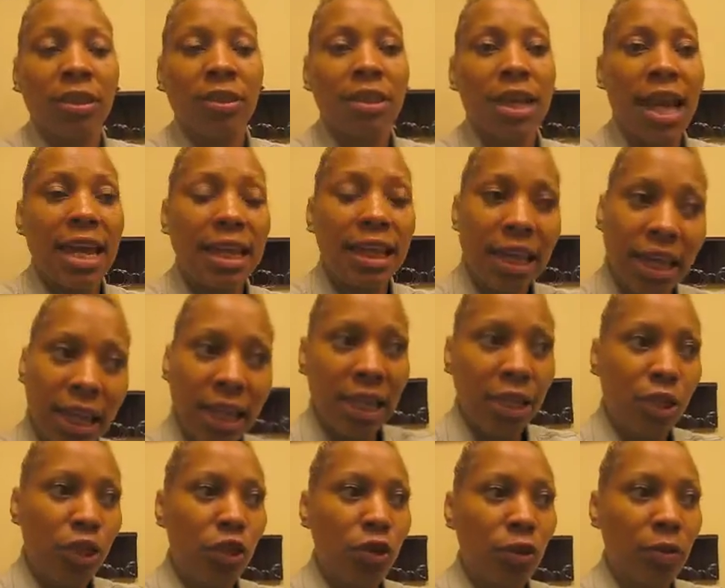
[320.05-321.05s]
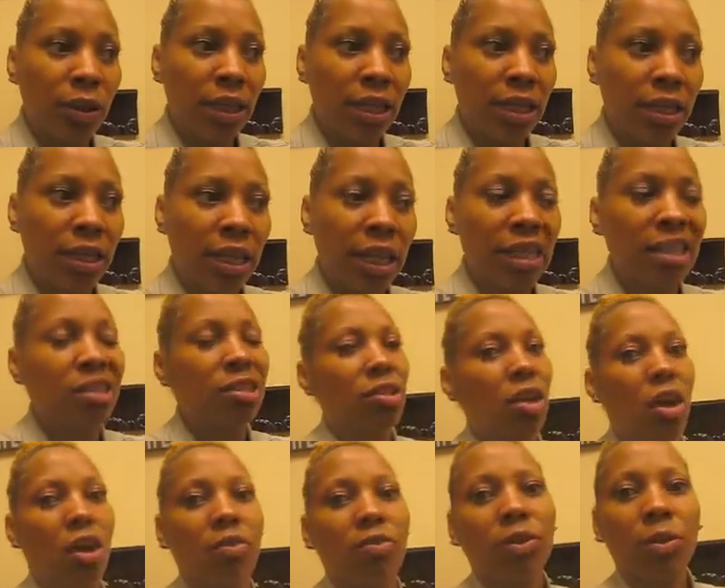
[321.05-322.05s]
Take heed to it and
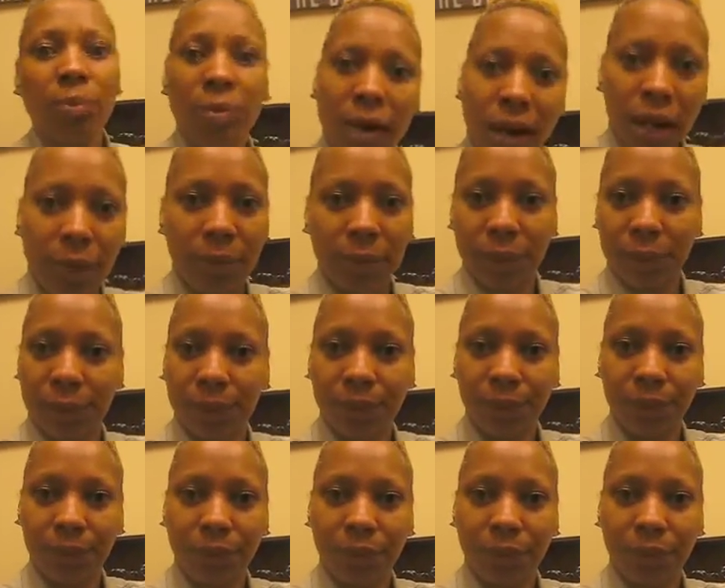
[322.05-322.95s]
solve the problem.